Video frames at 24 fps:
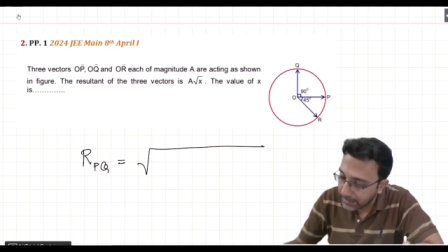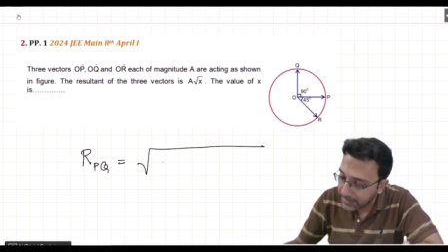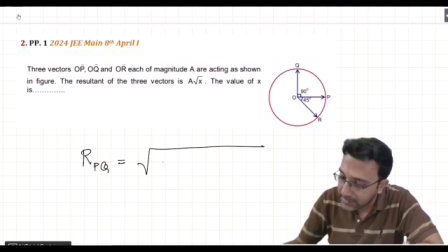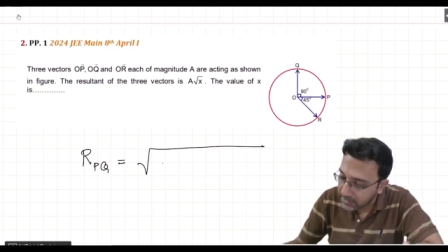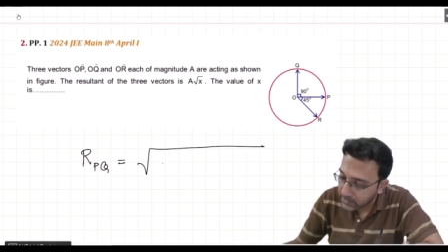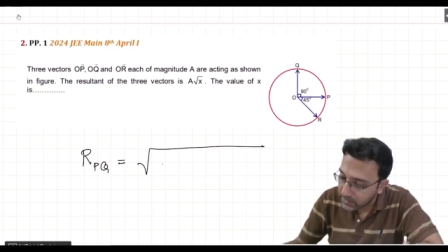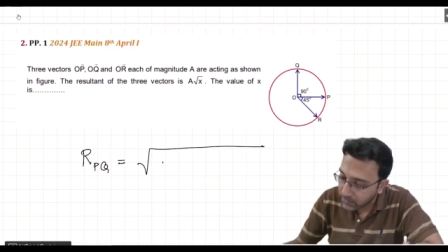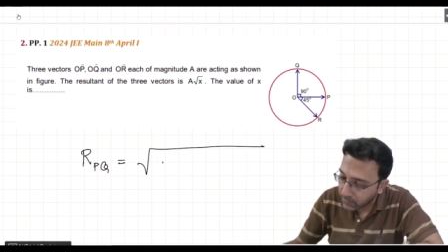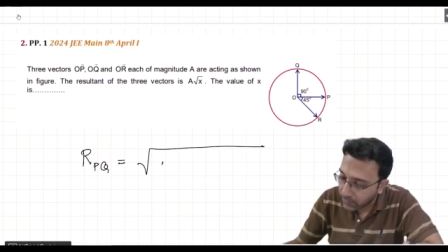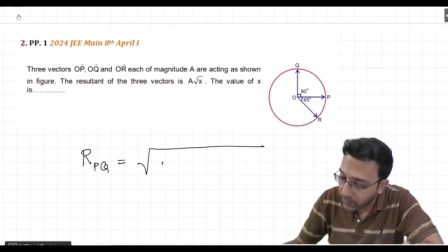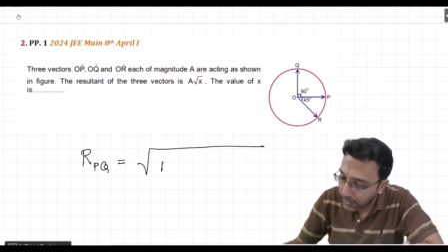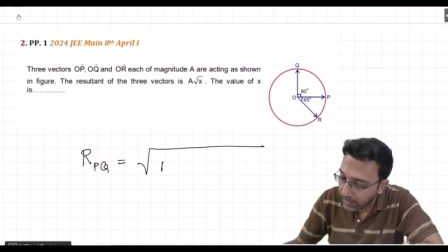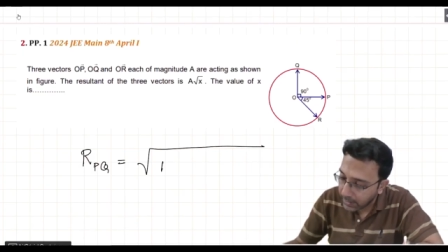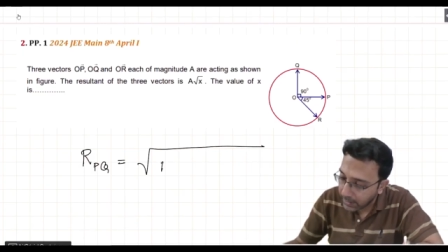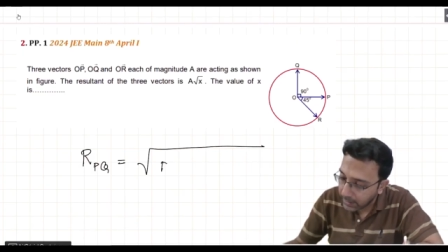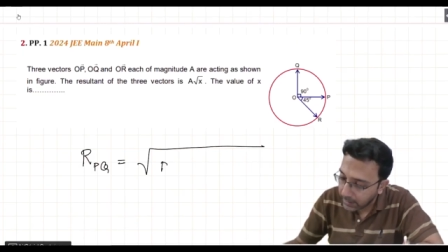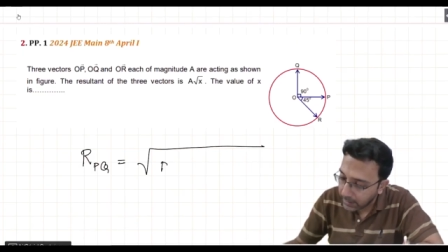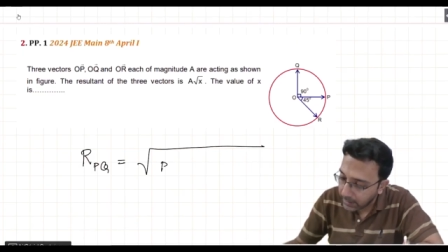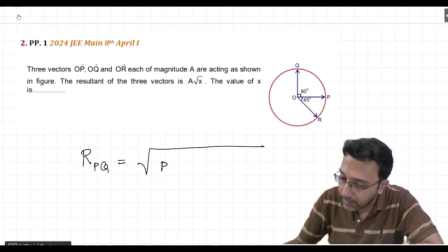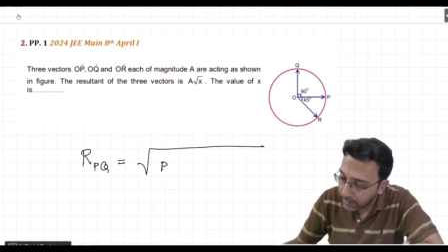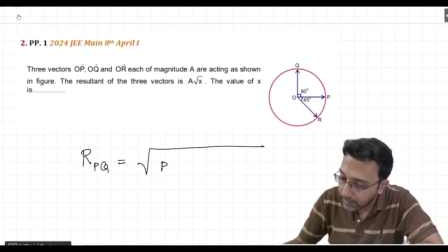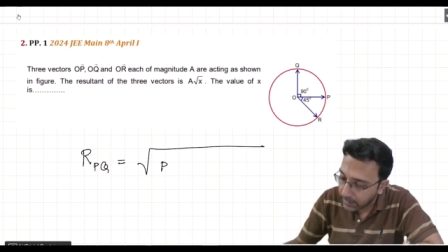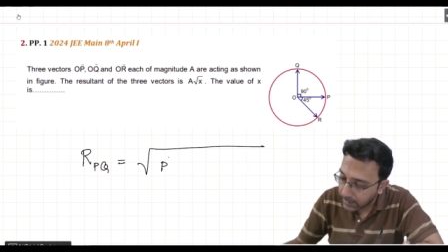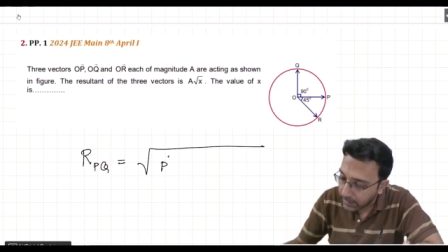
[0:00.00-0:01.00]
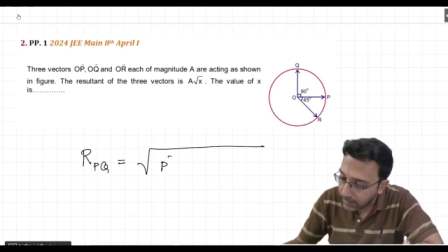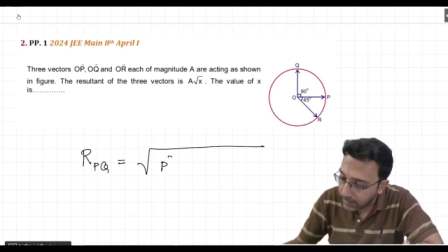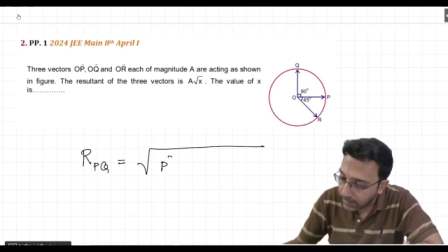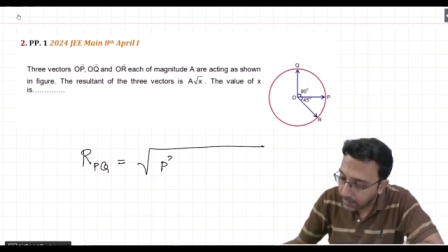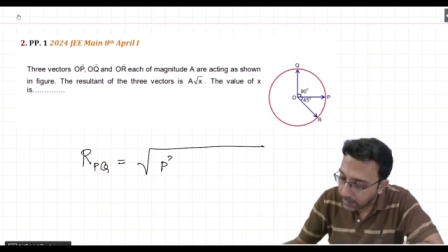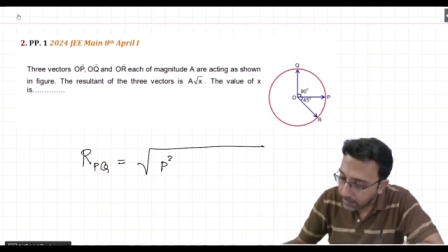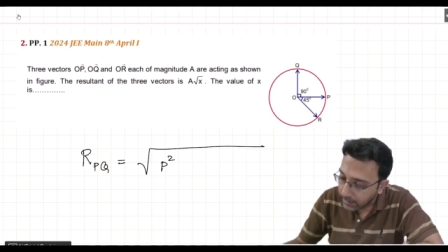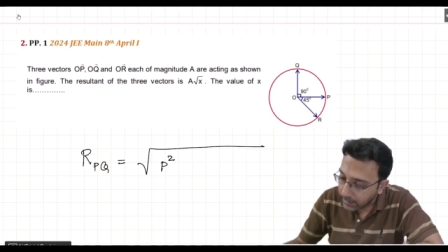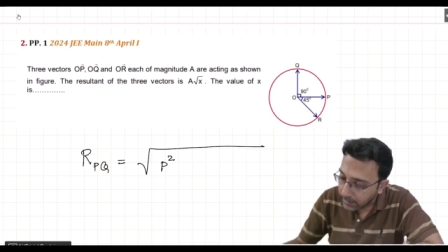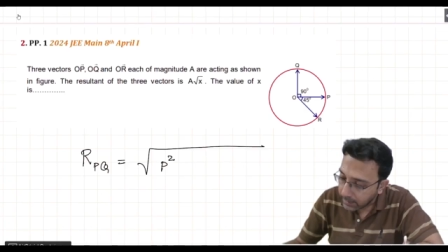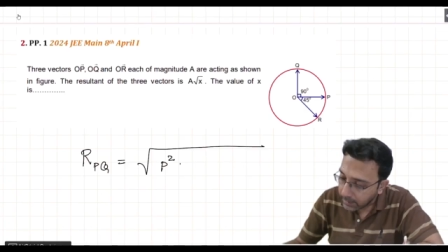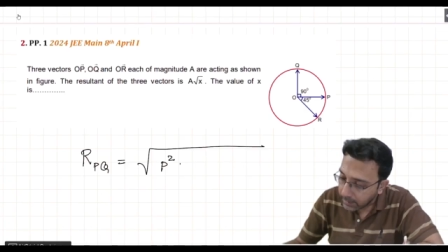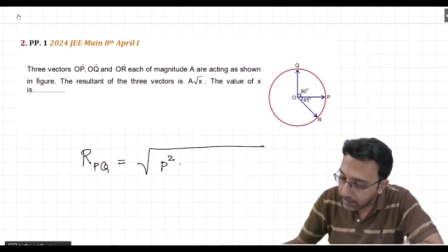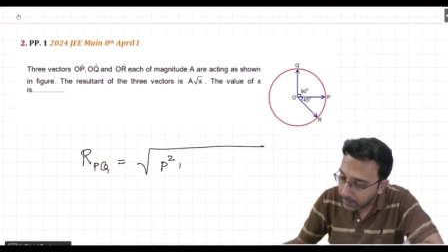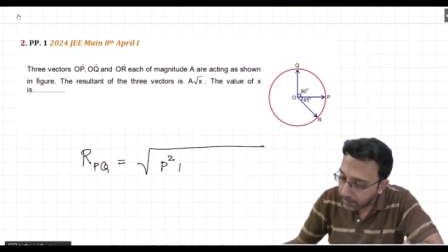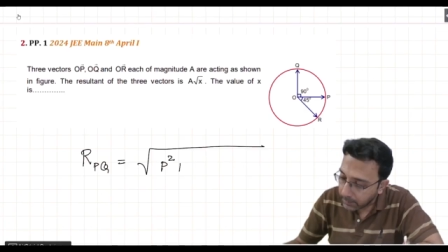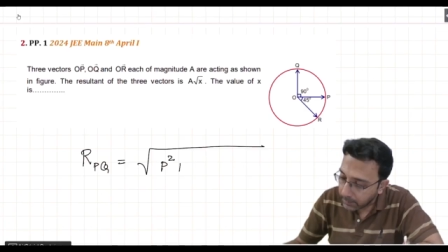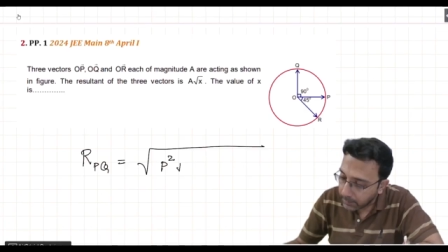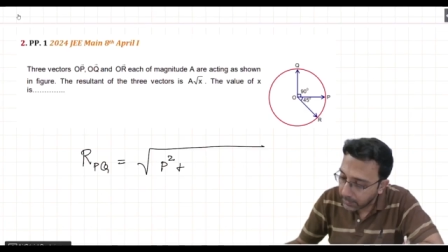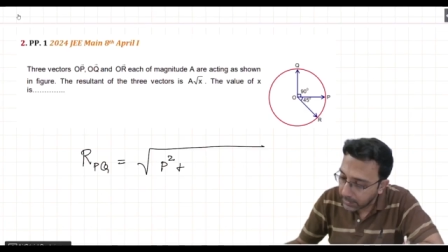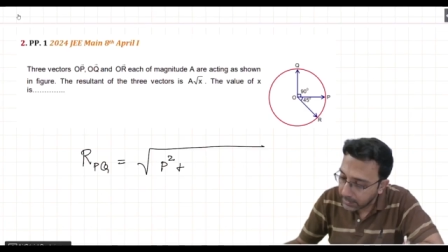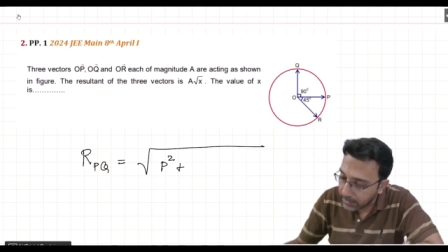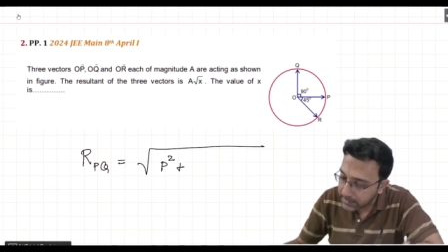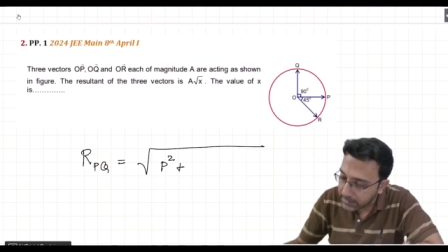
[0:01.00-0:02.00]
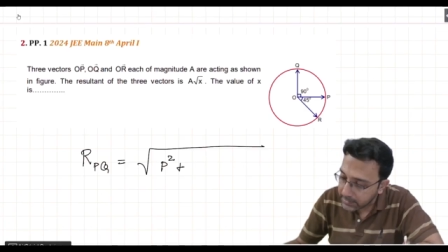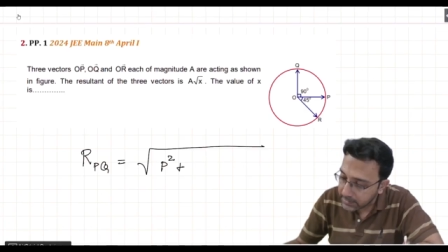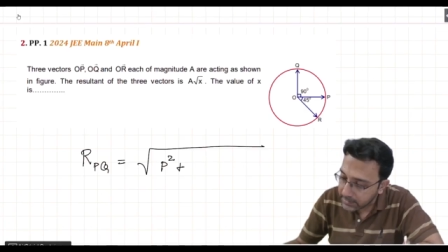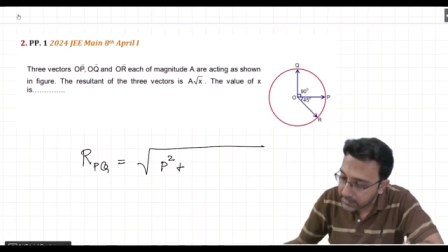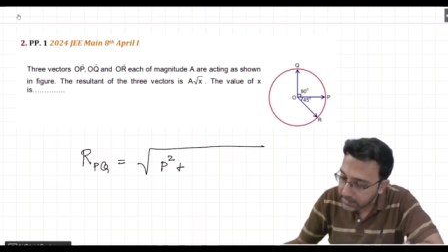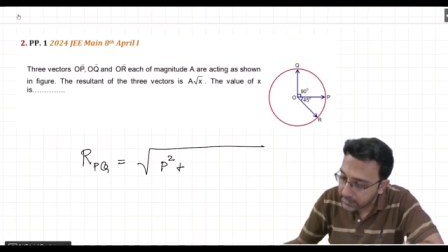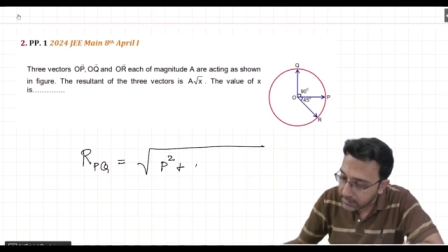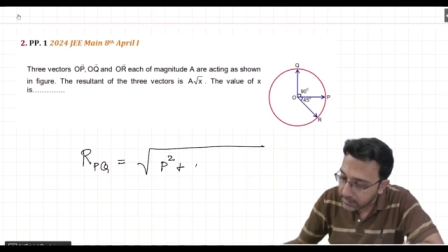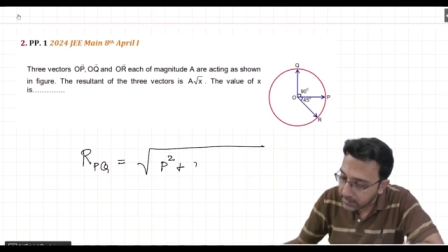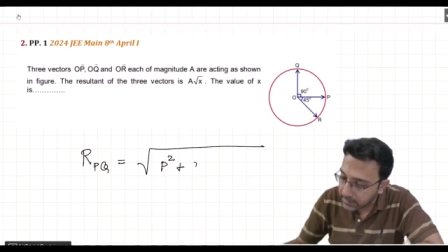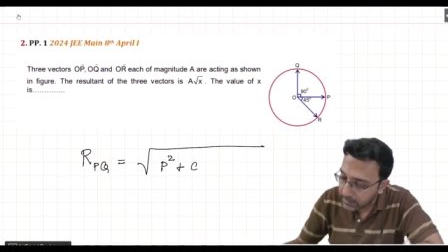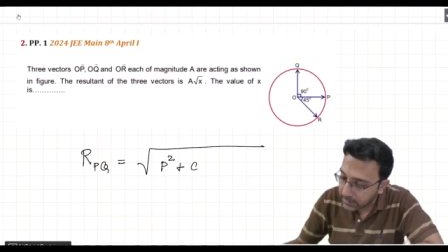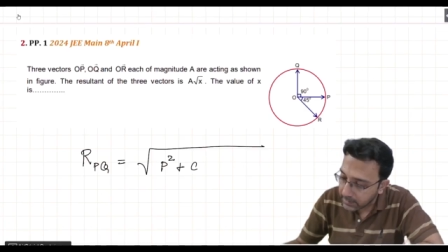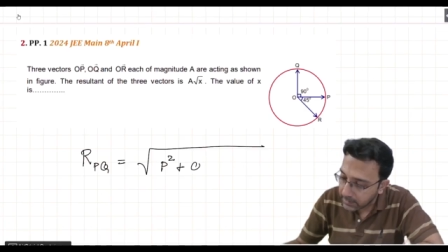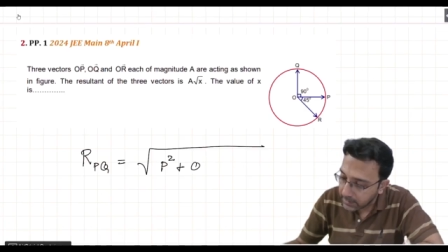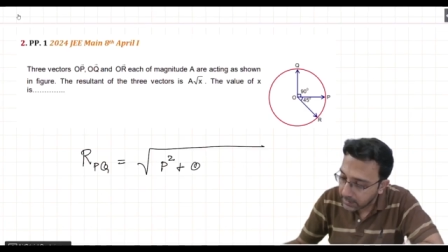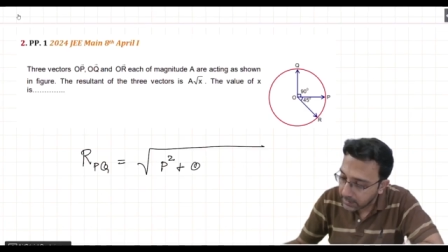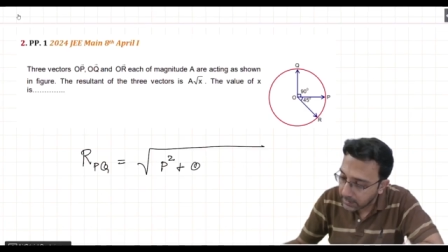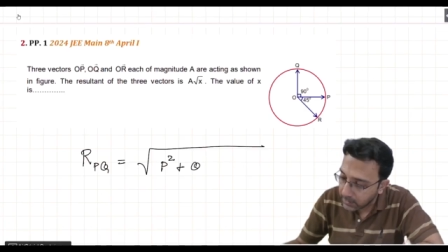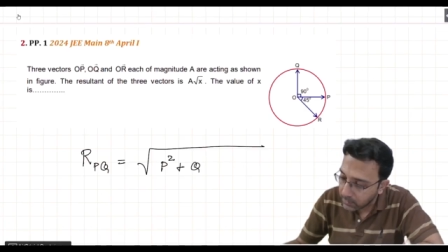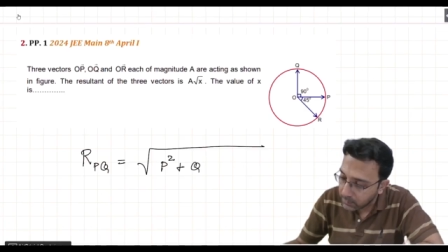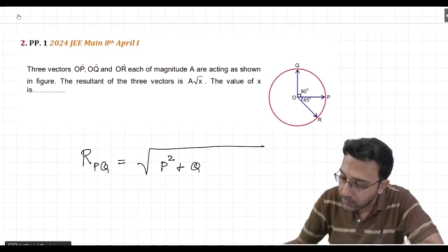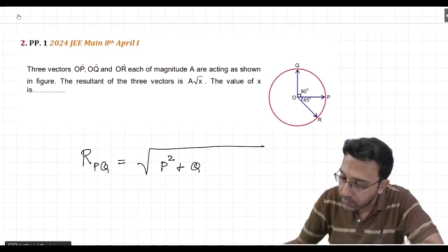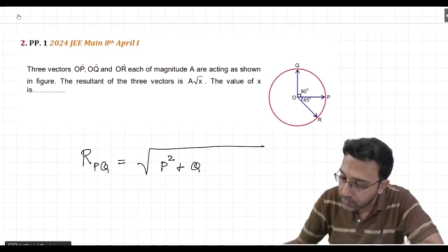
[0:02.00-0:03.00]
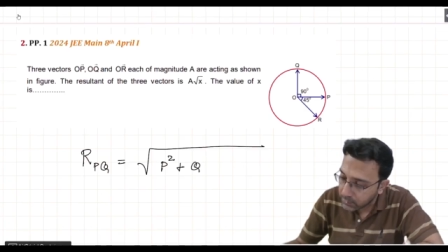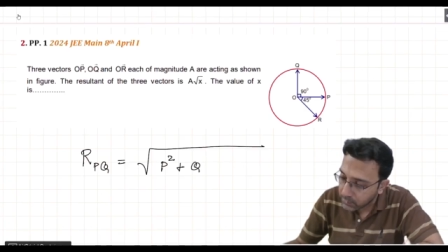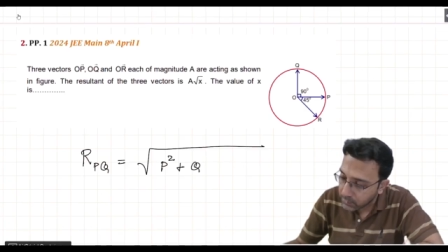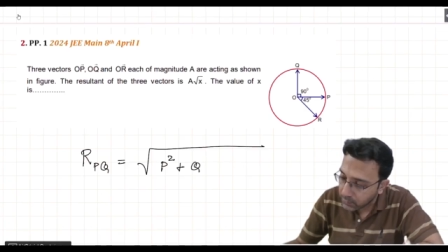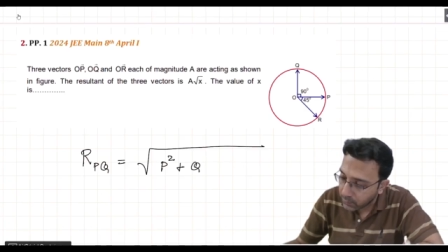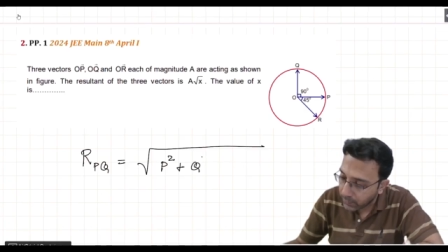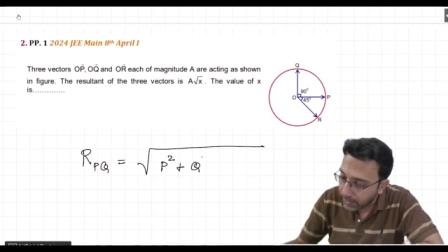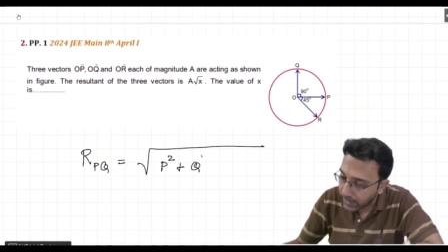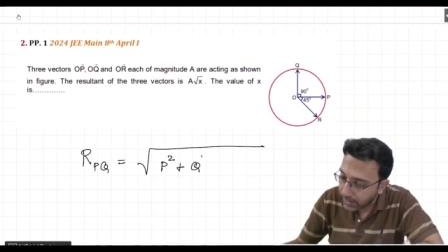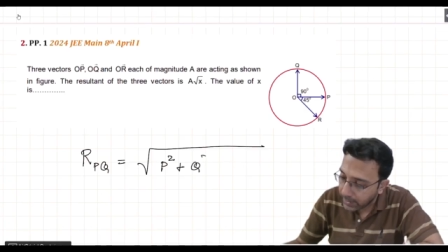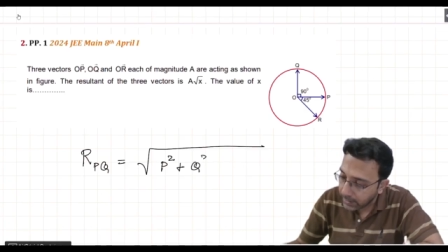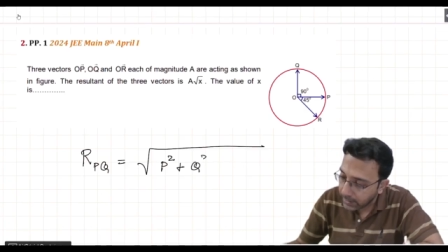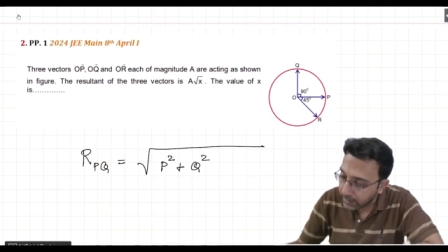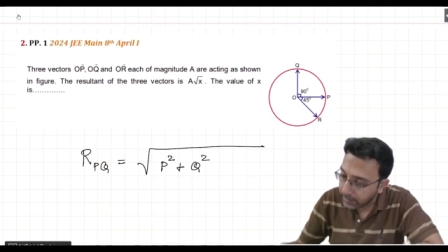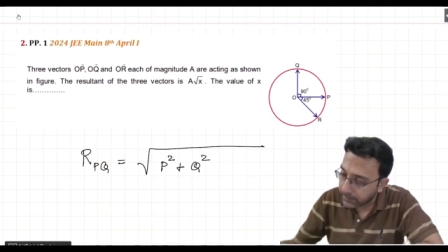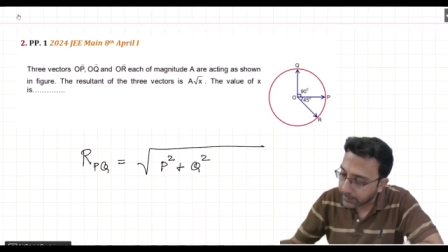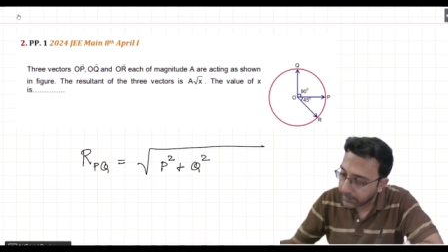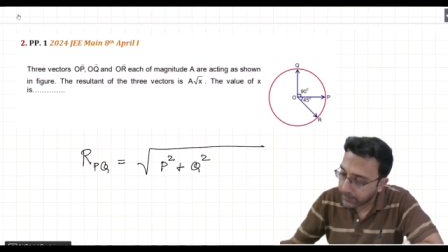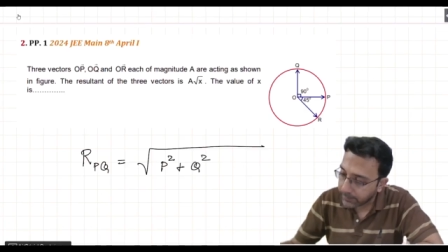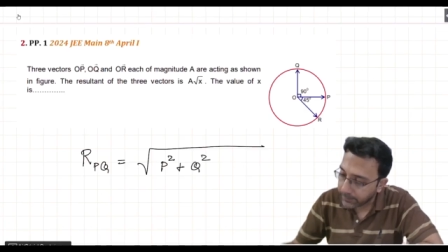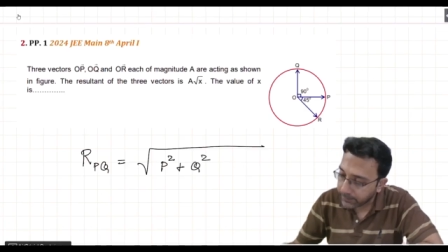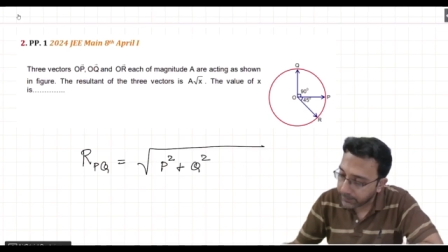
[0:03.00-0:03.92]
square plus Q square